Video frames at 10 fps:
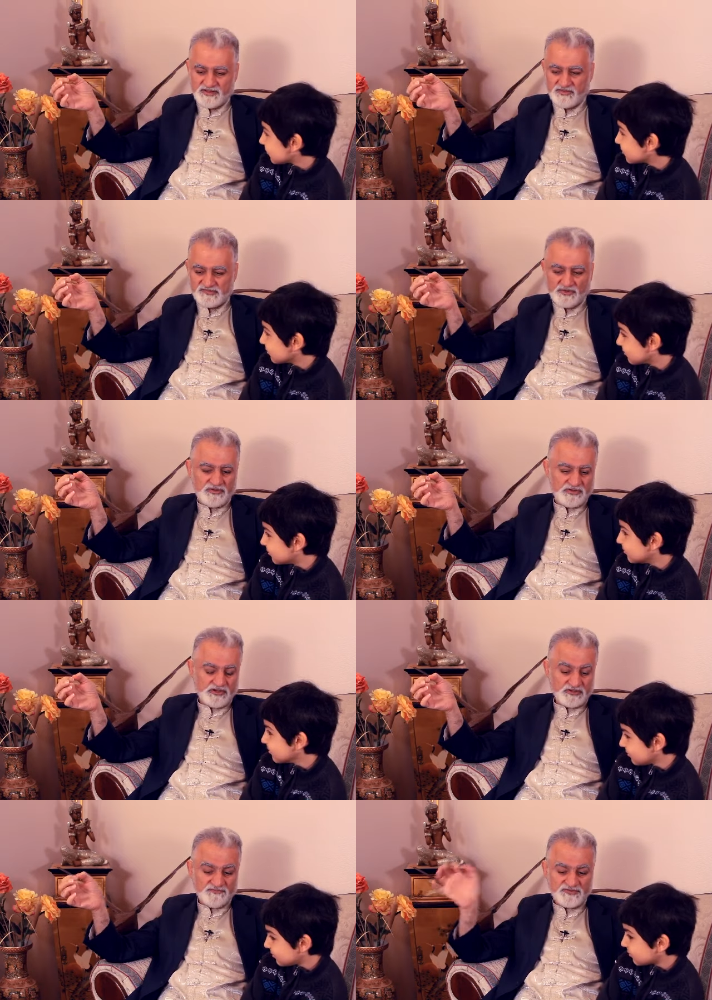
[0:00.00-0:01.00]
Speaker 1: he was the only
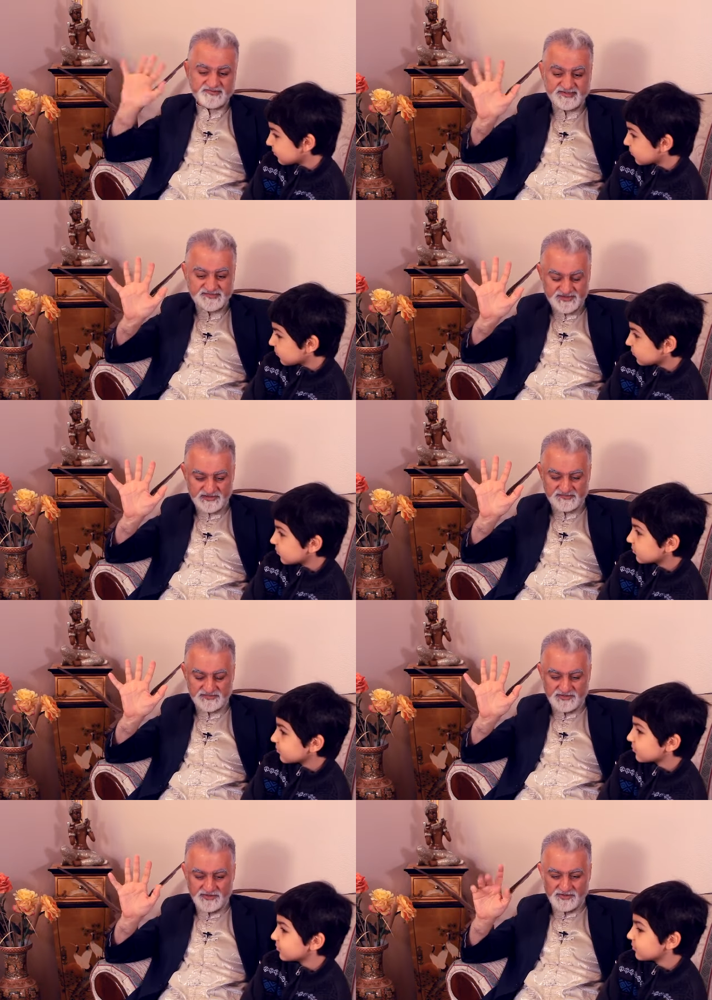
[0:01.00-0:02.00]
doctor for six years.
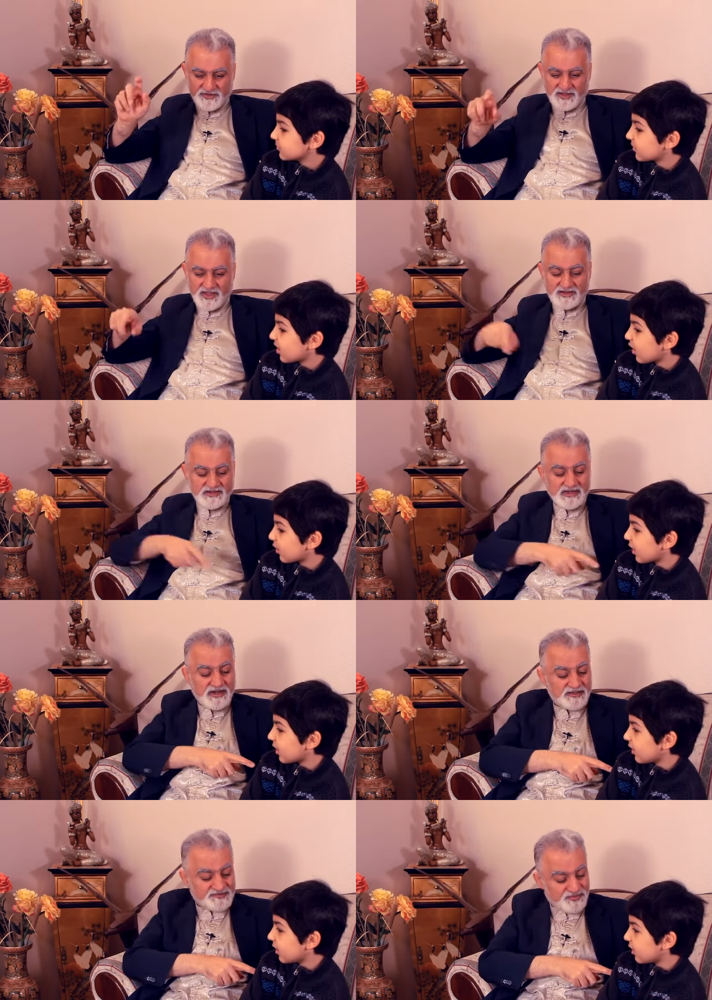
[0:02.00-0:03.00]
And
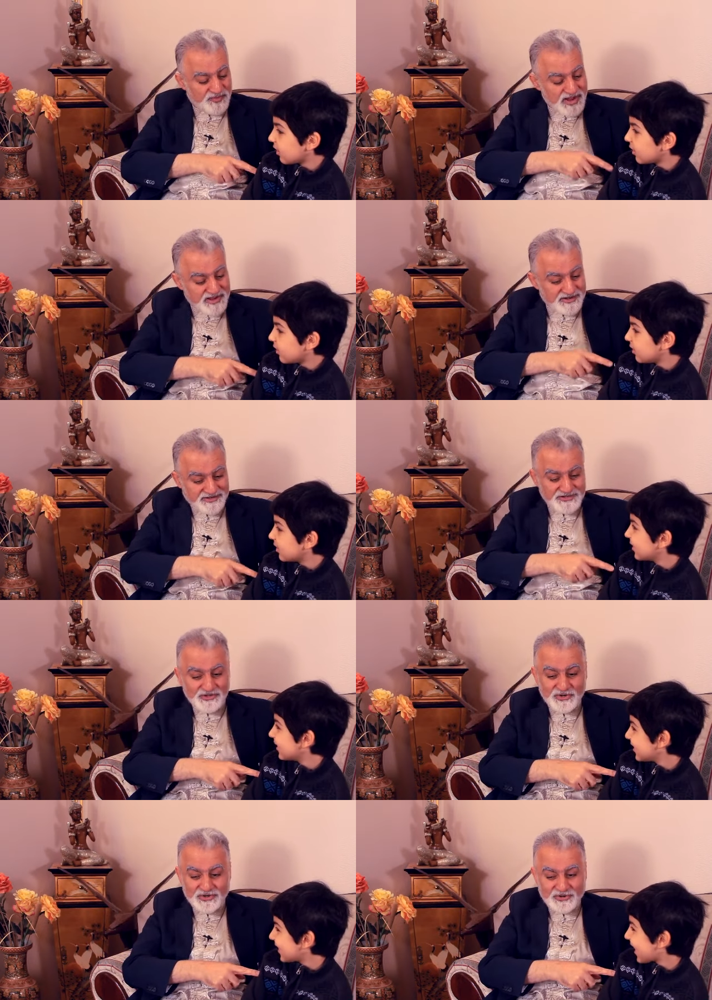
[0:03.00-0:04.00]
that's where
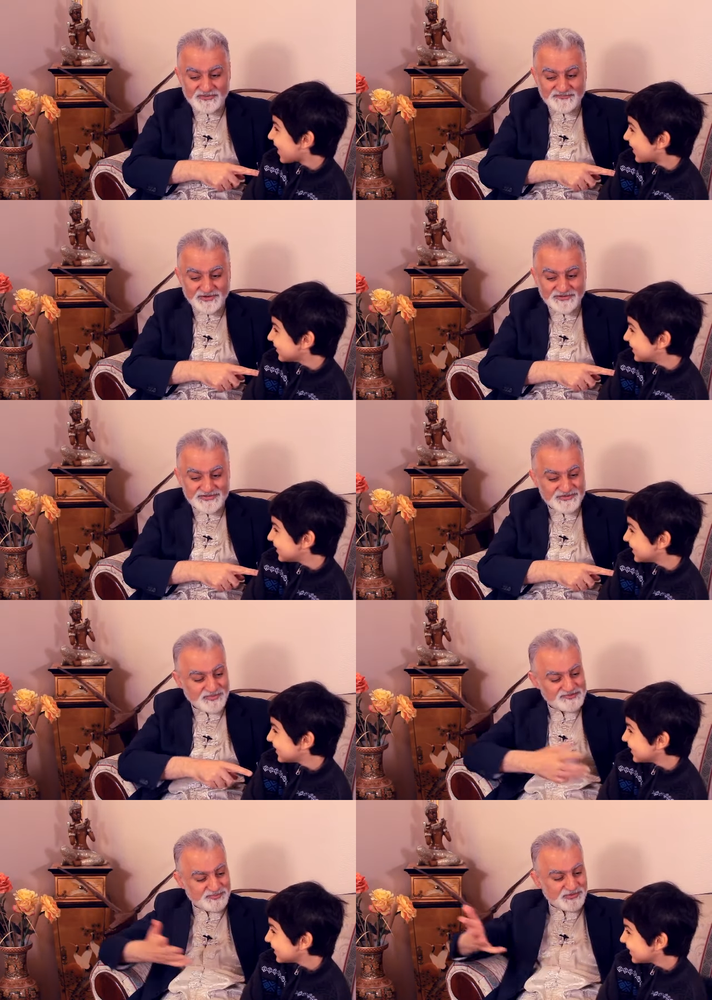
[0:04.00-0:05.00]
your father
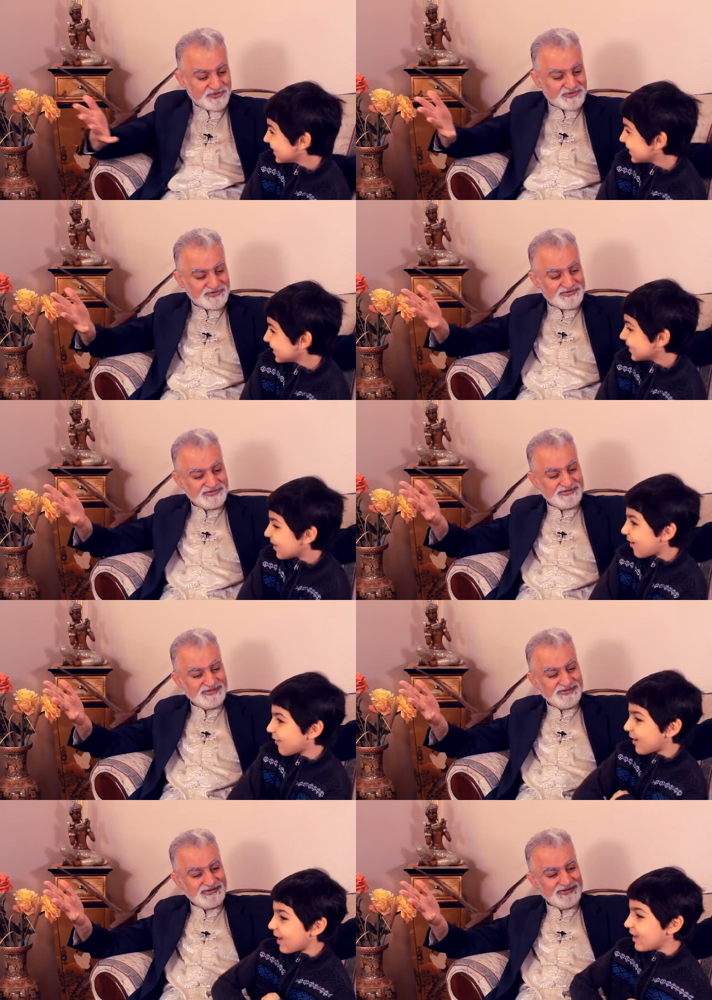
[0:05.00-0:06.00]
was born.
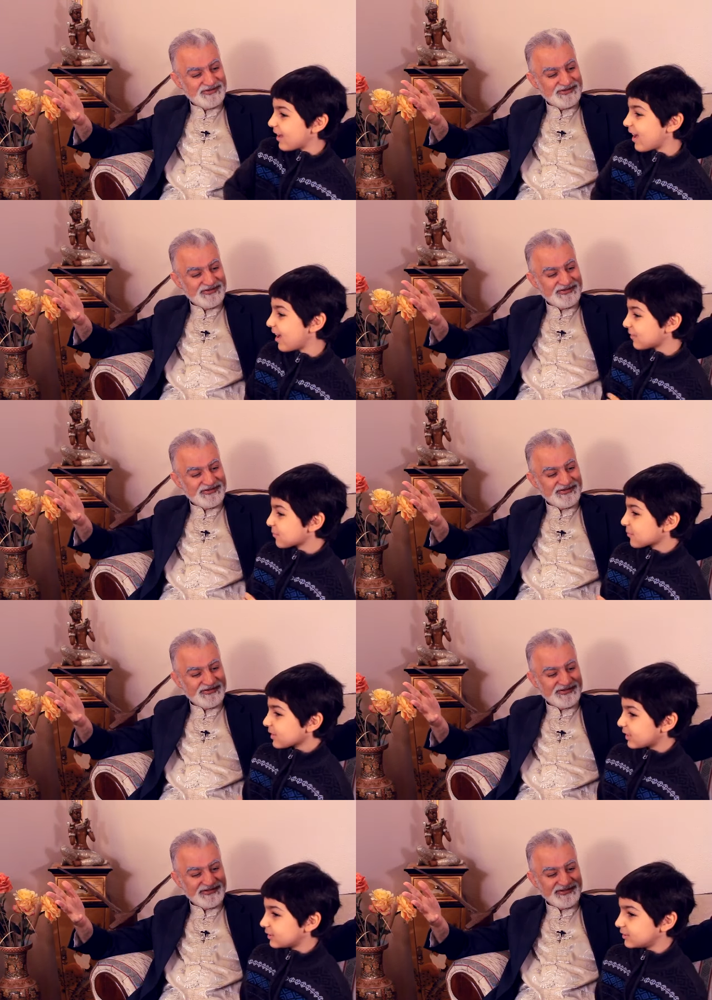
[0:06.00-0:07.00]
Speaker 2: Okay, uh,
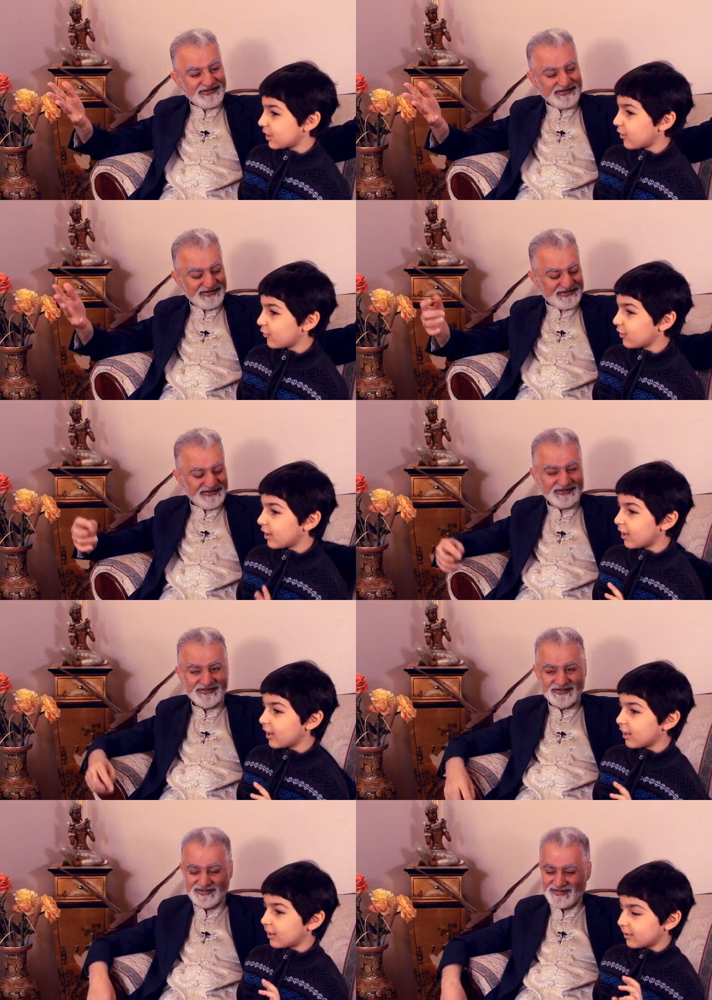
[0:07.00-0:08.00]
so
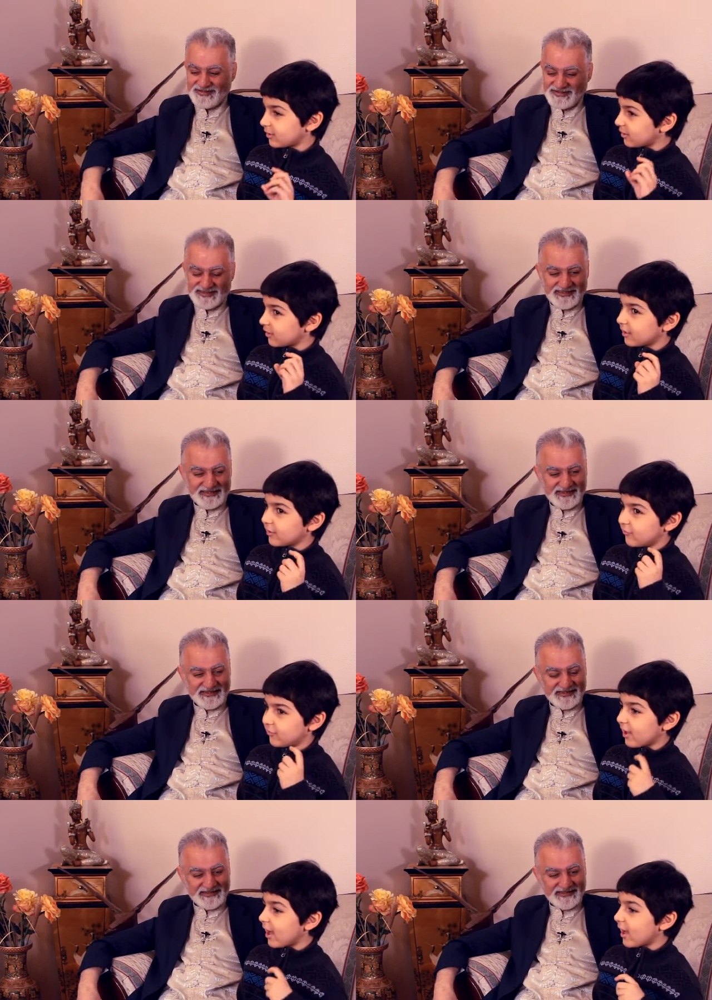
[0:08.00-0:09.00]
uh, if
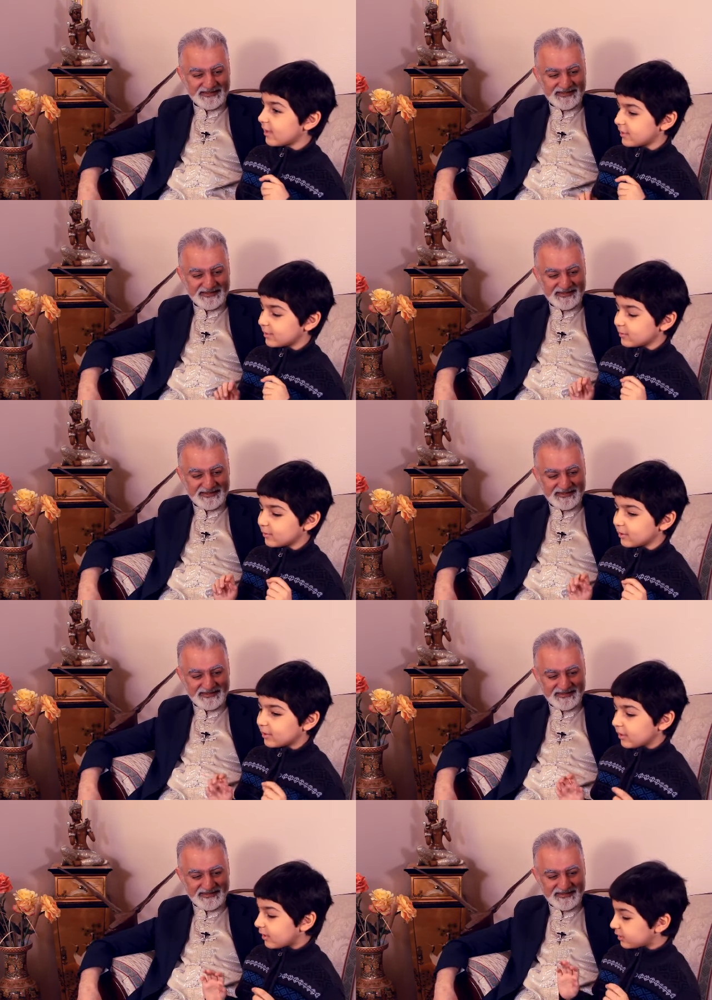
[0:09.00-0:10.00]
uh, you,
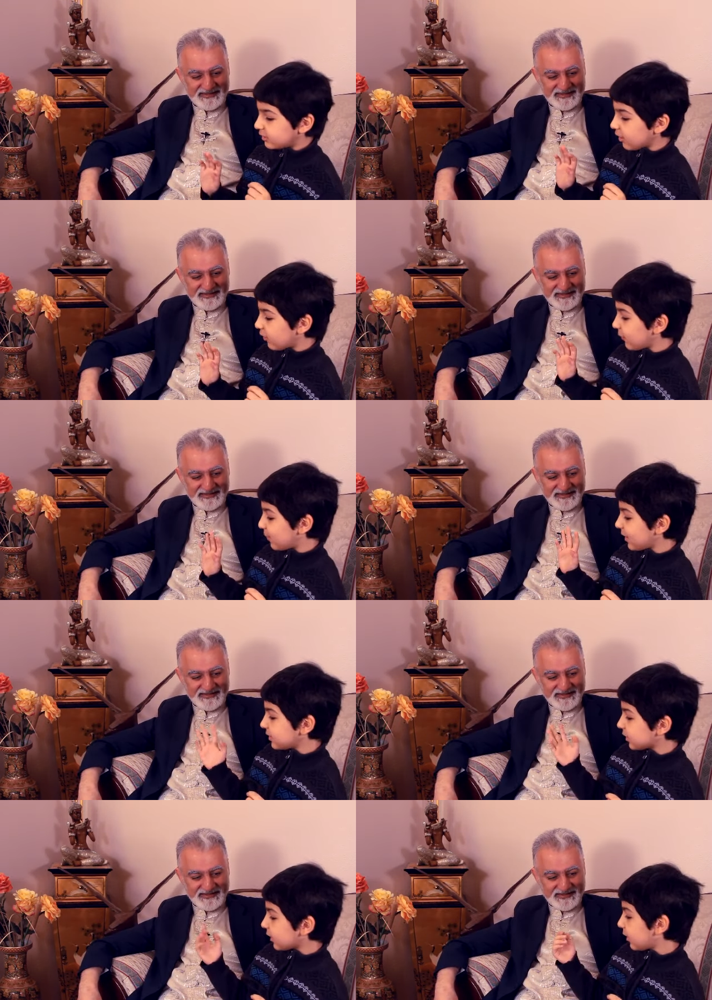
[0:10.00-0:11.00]
so
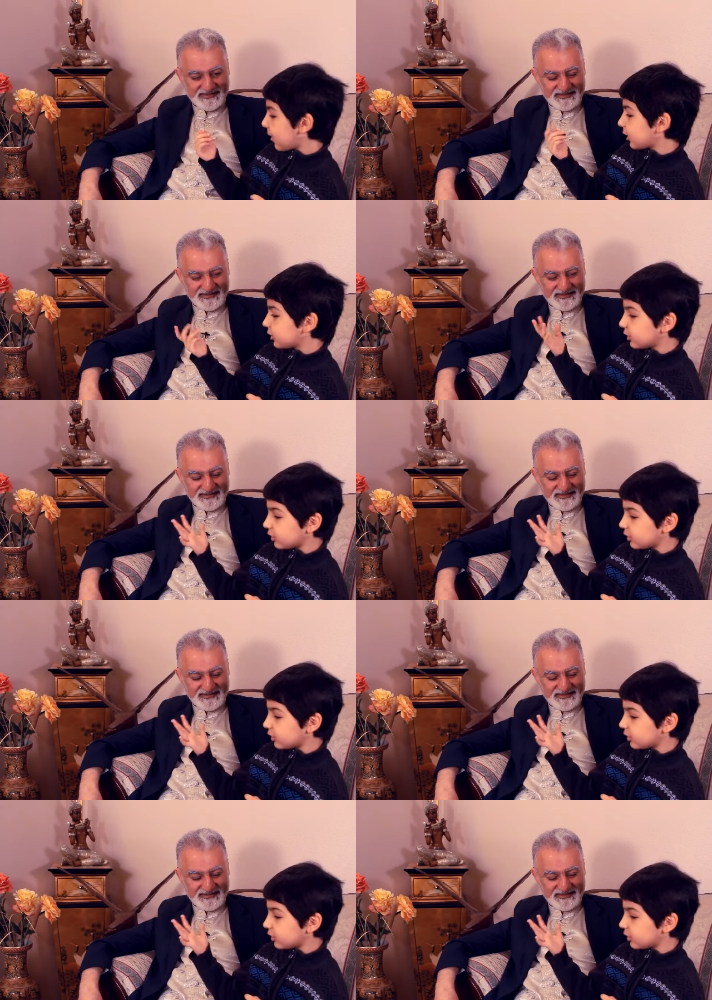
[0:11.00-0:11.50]
basically imagine